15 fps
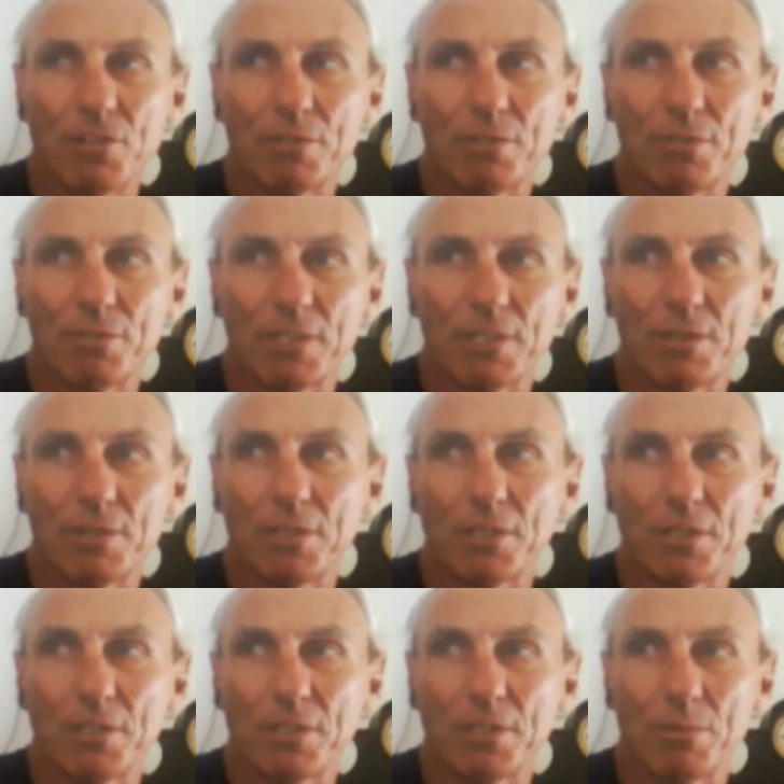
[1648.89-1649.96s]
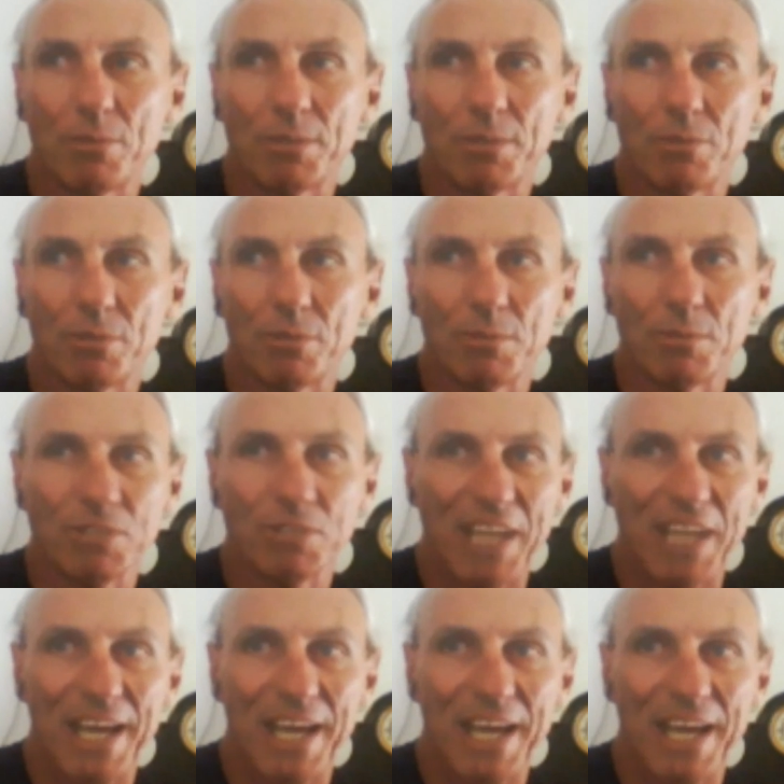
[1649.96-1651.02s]
surface area in your room
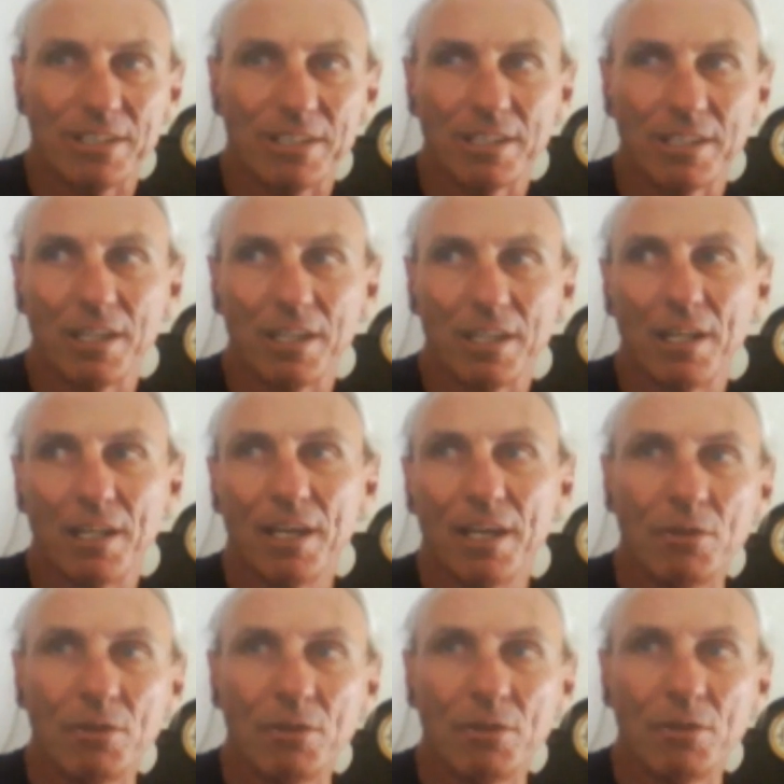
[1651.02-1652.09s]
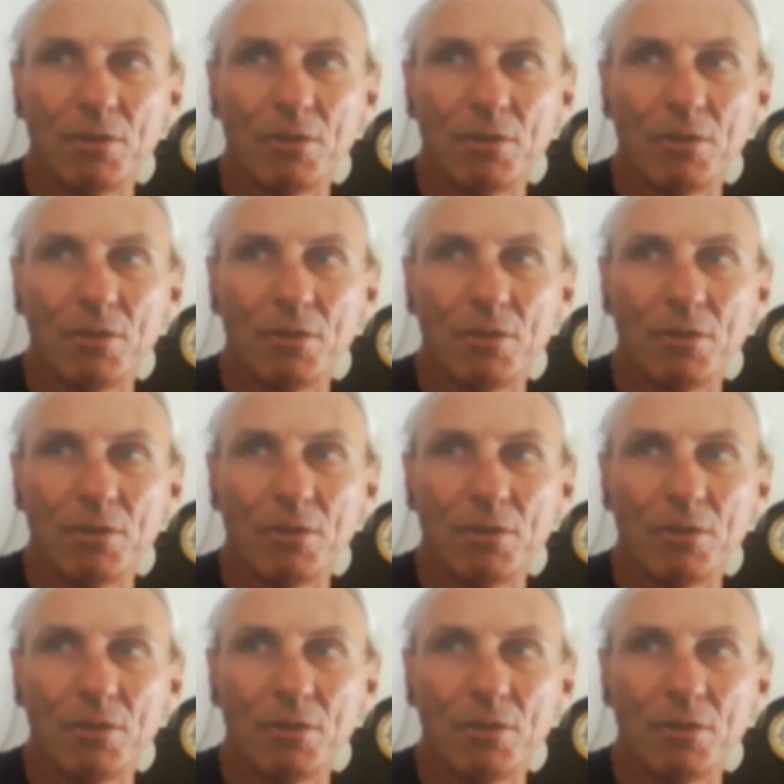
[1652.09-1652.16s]
contributes X. You